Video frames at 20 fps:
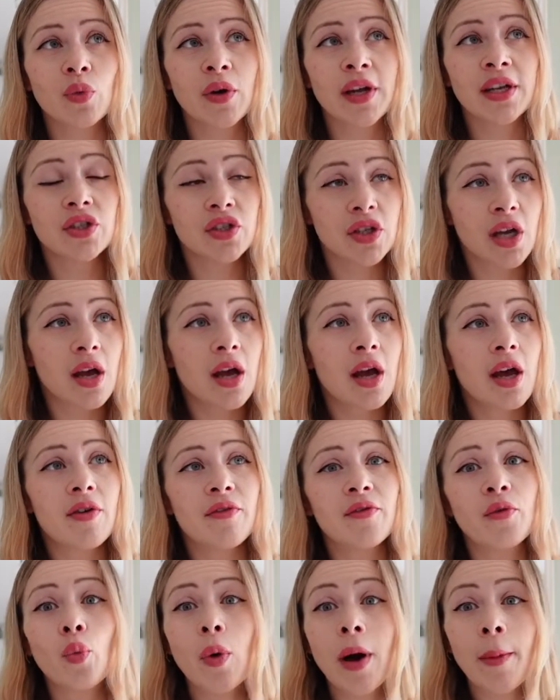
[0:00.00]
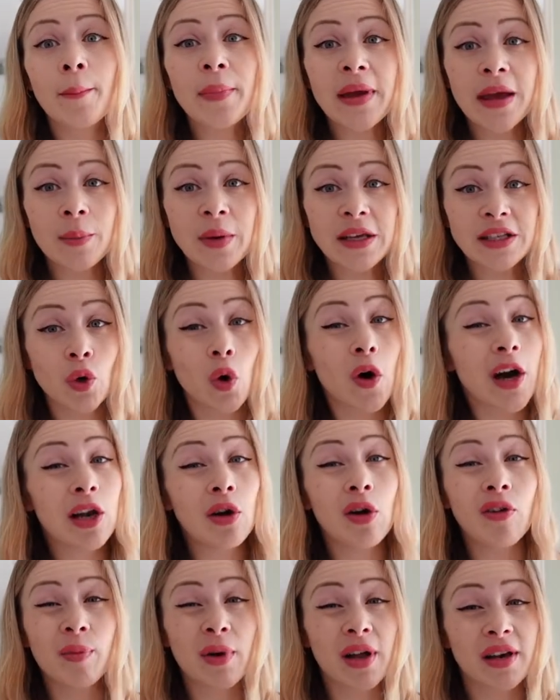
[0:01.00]
which for one bib is quite a
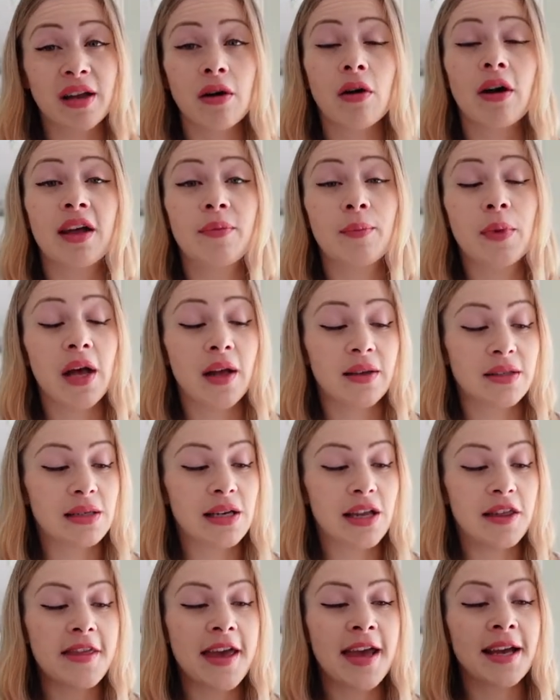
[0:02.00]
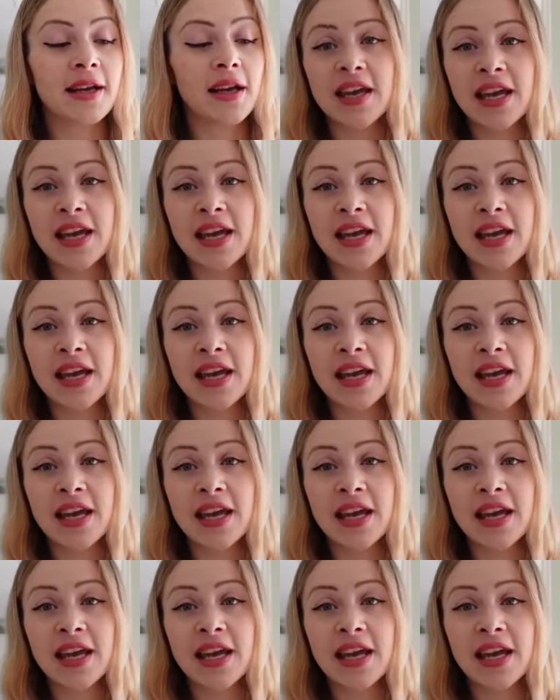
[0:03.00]
lot of money, I personally think.